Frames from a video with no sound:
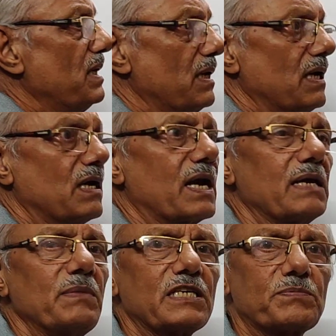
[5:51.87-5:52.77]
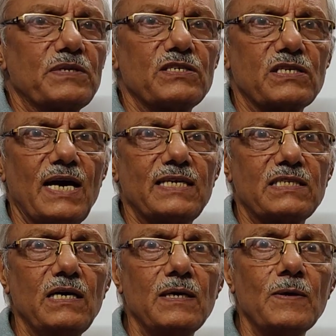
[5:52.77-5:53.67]
be expressed
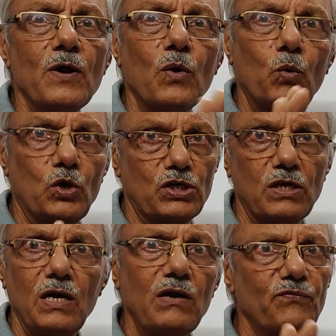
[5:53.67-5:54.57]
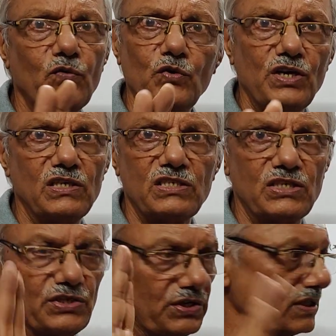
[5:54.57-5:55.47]
as a what? A Fourier
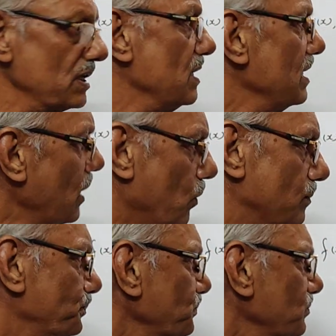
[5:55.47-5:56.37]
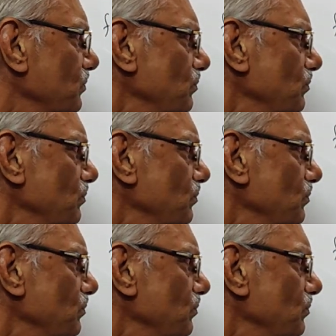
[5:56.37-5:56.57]
series. Now,